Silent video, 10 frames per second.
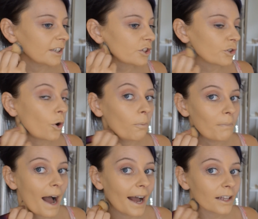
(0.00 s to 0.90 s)
It's not
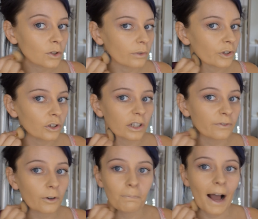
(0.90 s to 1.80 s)
matte, so if you're looking
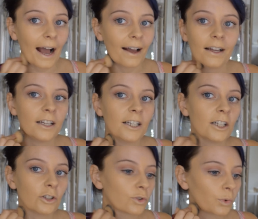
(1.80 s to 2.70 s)
for matte,
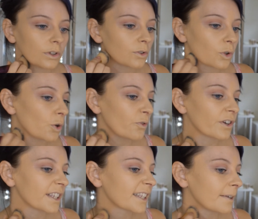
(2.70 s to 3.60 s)
don't go
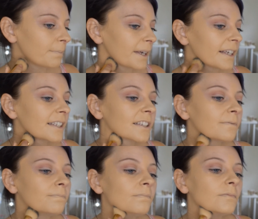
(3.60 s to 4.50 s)
for the Skin Base.
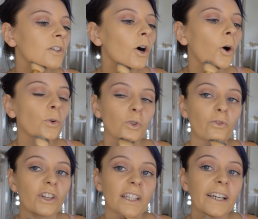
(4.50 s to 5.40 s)
Also,
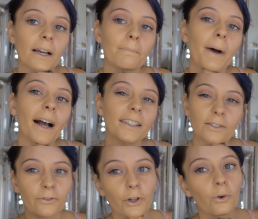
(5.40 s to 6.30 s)
if you like a
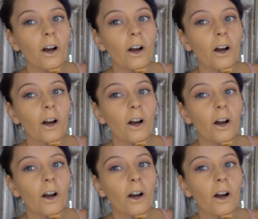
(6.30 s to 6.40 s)
massive full